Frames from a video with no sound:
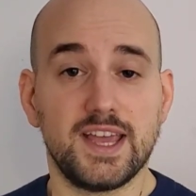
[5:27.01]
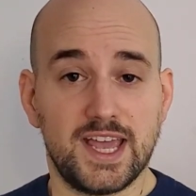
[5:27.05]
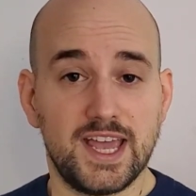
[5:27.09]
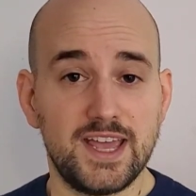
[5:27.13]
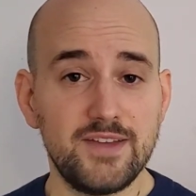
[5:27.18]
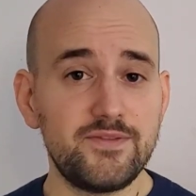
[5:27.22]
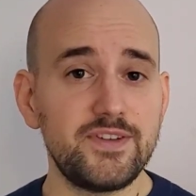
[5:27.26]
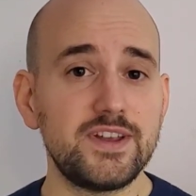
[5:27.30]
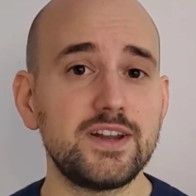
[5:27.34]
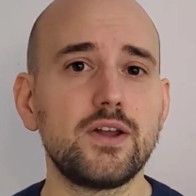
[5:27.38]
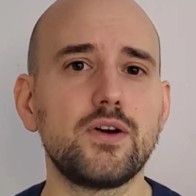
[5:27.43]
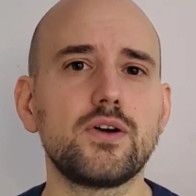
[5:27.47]

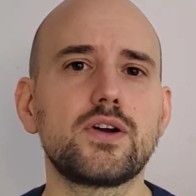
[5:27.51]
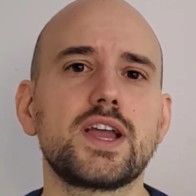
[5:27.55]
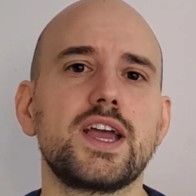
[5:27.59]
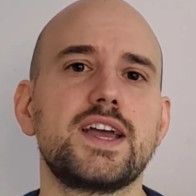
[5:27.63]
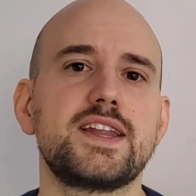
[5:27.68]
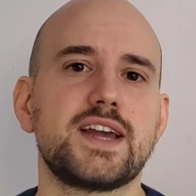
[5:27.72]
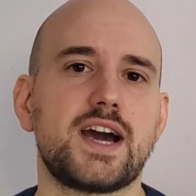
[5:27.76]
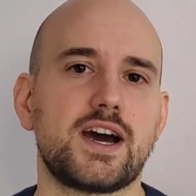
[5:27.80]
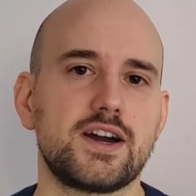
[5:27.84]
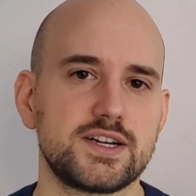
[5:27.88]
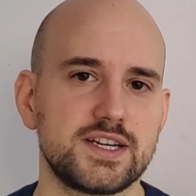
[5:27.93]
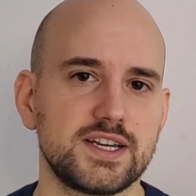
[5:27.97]
If we look
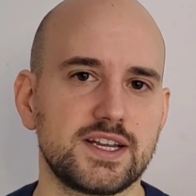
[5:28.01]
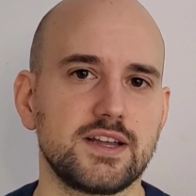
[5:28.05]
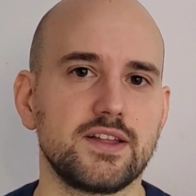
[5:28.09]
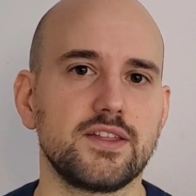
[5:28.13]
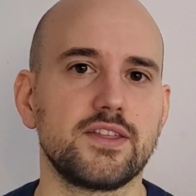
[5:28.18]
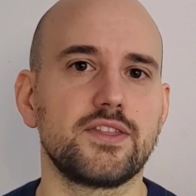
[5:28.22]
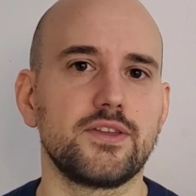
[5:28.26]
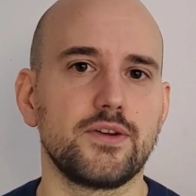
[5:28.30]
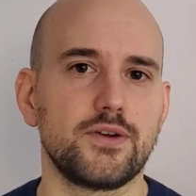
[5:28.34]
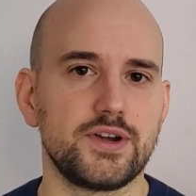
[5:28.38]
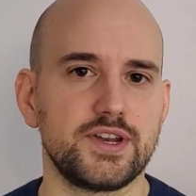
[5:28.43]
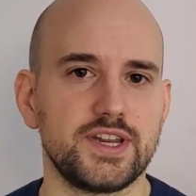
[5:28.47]
at Article
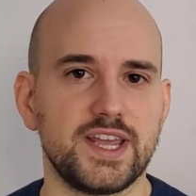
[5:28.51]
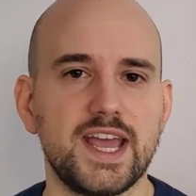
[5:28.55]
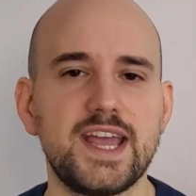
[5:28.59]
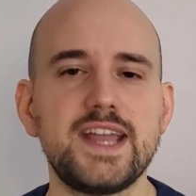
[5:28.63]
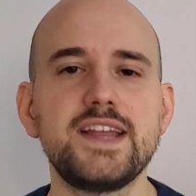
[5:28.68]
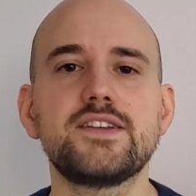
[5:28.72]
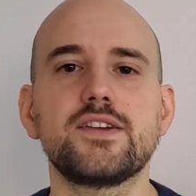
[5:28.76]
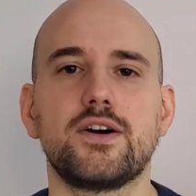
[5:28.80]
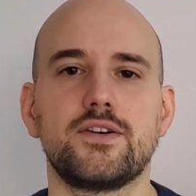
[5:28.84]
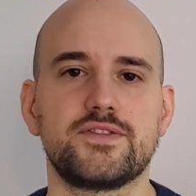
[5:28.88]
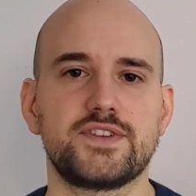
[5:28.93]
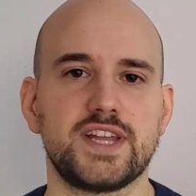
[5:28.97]

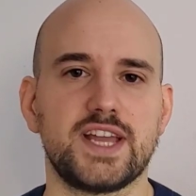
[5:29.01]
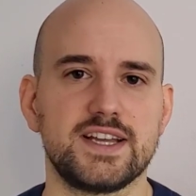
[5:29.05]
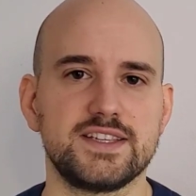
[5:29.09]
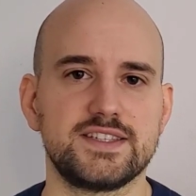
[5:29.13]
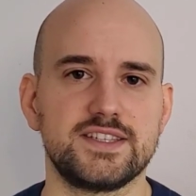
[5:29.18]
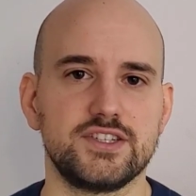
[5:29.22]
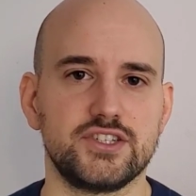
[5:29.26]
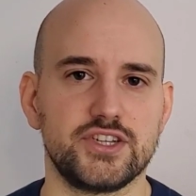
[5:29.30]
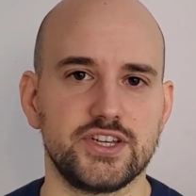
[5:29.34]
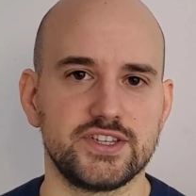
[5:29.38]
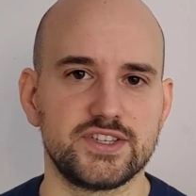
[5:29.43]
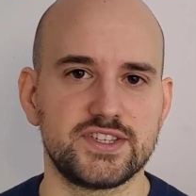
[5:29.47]
38 of the
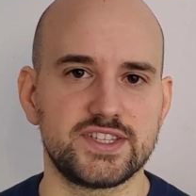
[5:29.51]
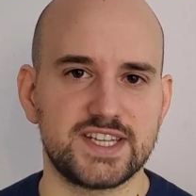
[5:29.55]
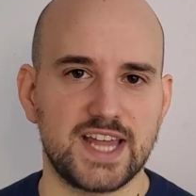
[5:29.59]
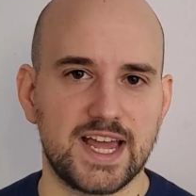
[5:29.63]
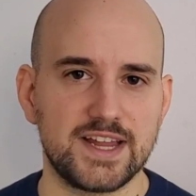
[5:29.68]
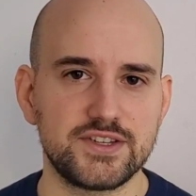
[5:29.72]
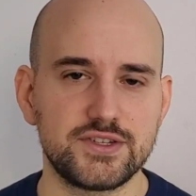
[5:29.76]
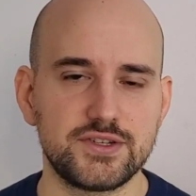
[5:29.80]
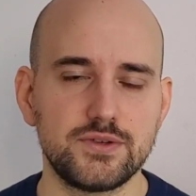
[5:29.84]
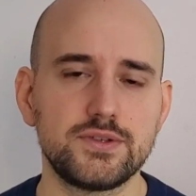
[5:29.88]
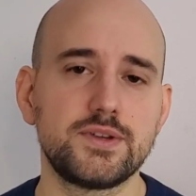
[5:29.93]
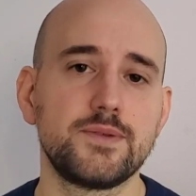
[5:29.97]
ICJ
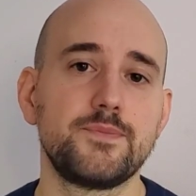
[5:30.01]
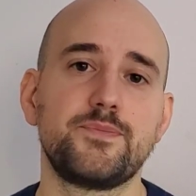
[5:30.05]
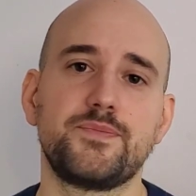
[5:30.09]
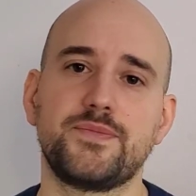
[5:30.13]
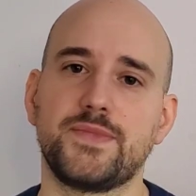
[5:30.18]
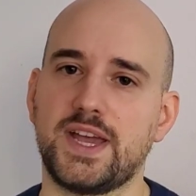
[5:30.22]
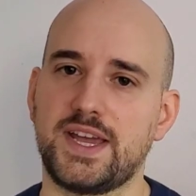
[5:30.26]
statute,